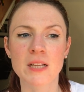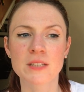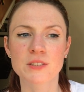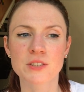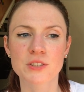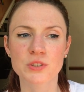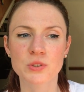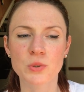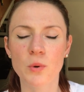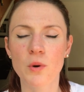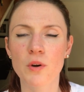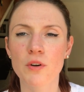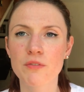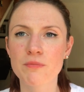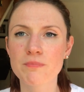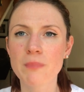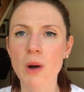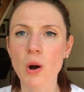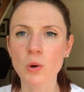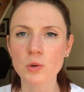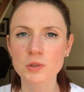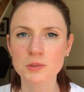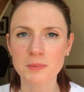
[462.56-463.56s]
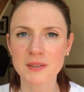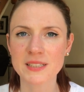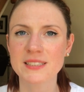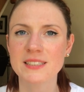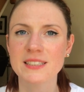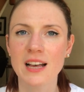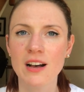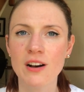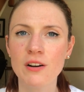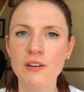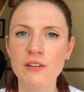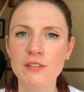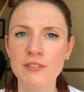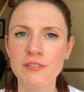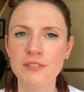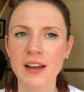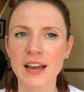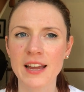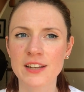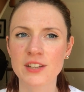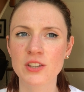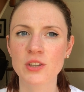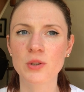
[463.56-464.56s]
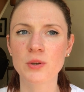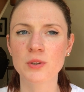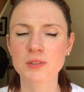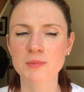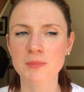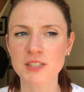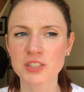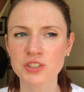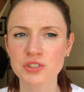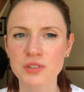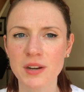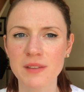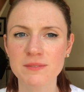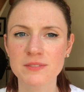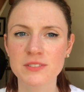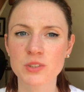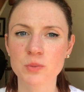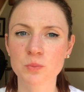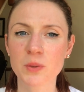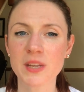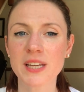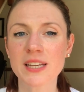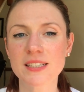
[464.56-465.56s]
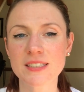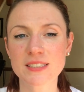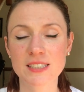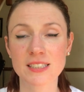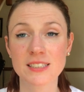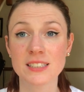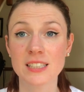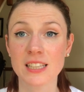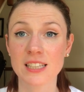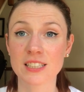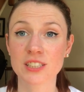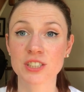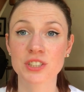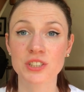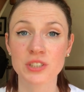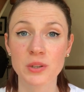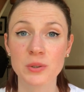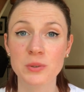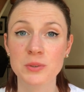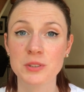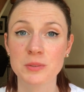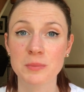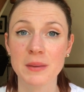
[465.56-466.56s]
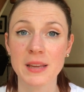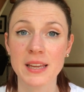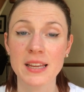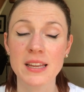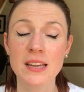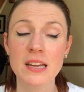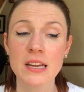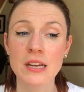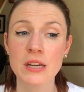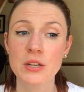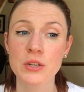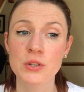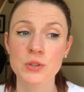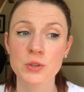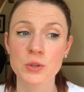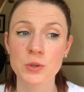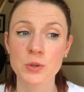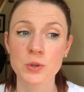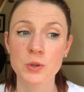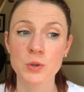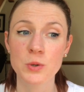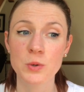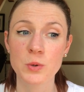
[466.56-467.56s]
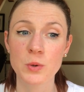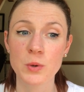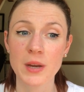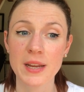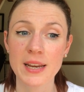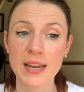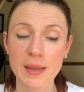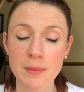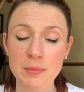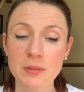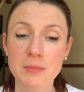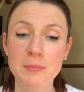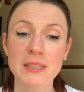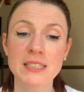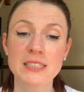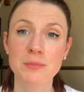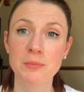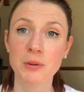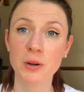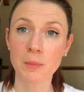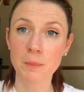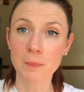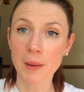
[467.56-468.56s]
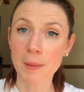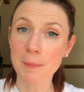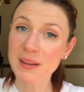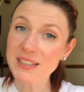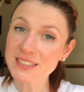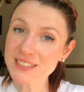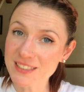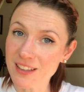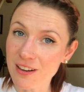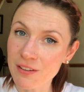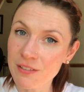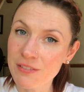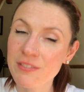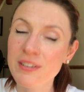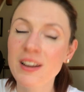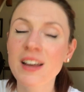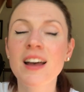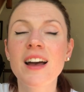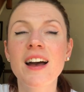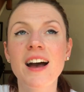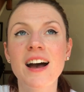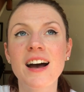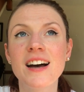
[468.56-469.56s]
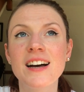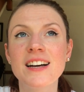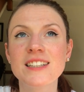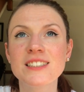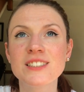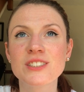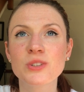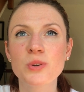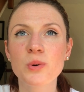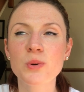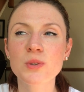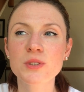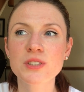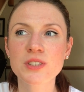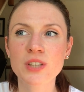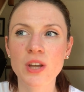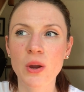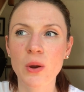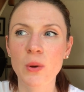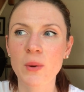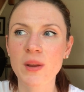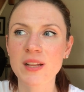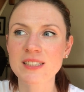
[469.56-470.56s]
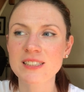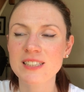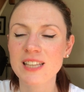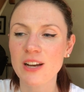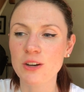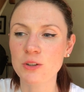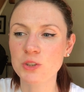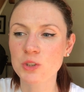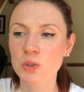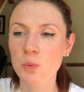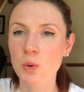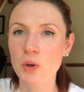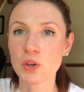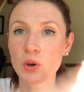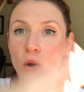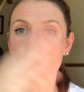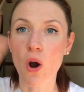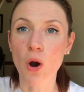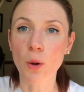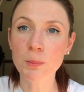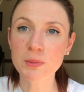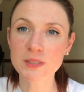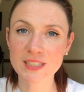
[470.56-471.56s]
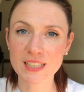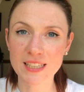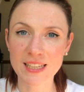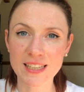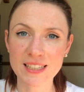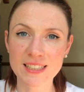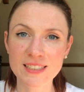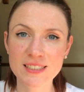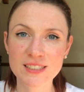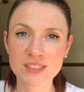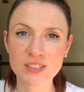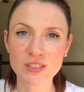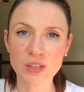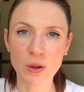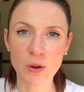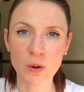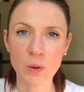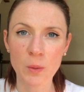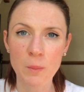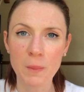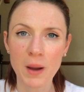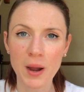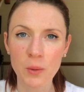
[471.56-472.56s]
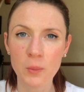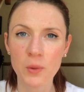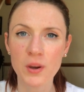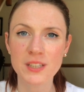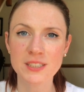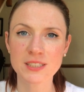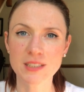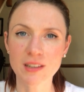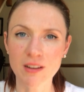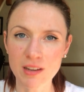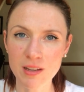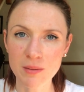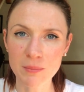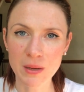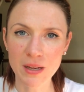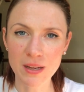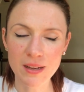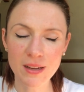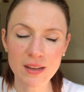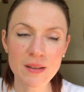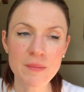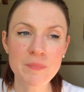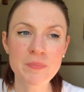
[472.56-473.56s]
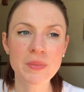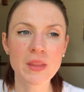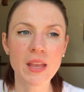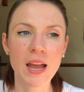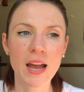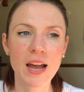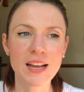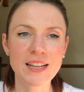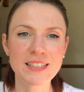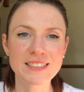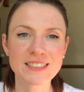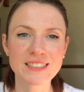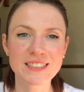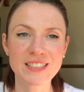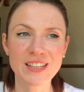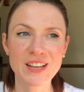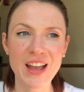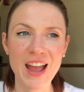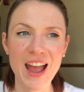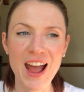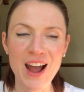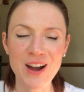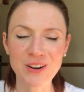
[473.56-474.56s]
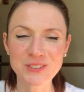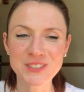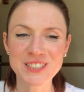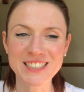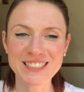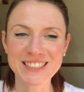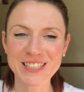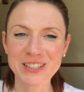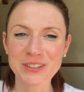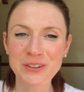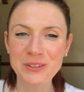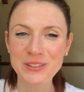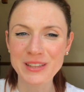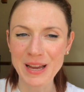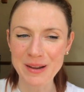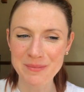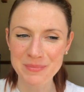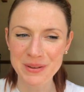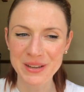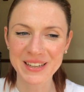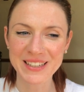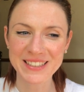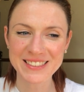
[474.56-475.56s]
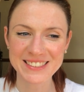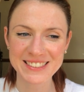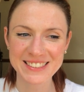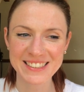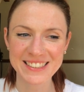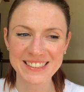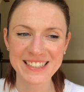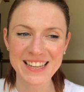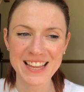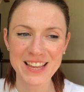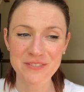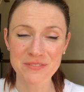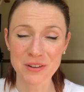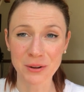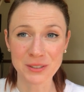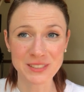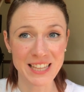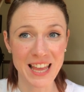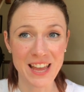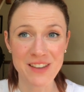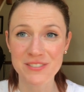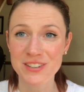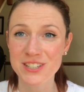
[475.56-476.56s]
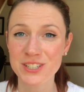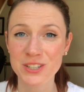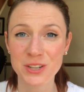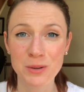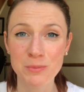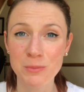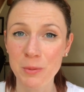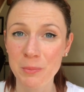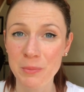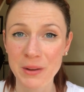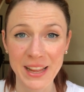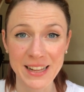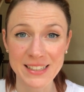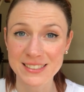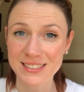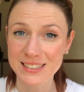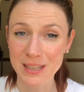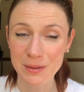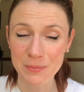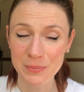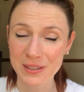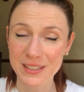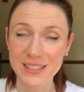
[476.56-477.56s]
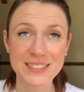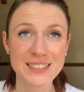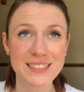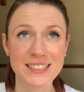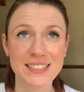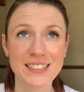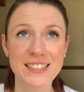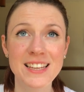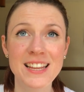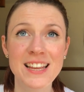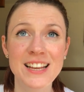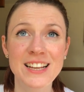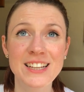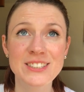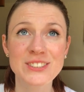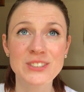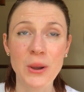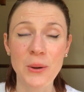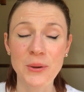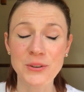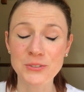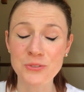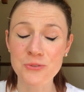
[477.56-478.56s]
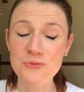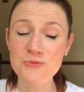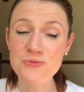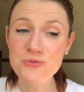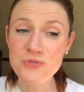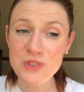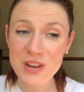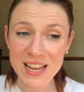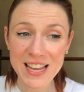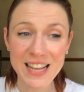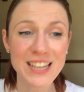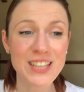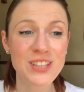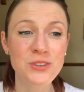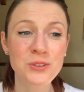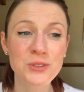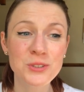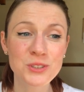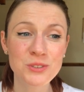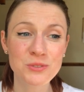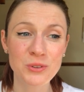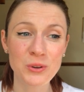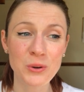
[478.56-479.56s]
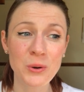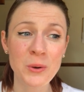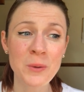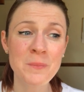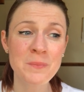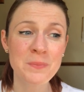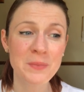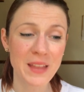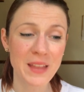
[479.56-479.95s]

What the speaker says: to sort of mold myself and use my strengths and weaknesses that it shows me to enable me to become my best self. And also it tells you what your opposite is, so my worst nightmare and how to deal with that person if I was ever to come up against that person. So it's really useful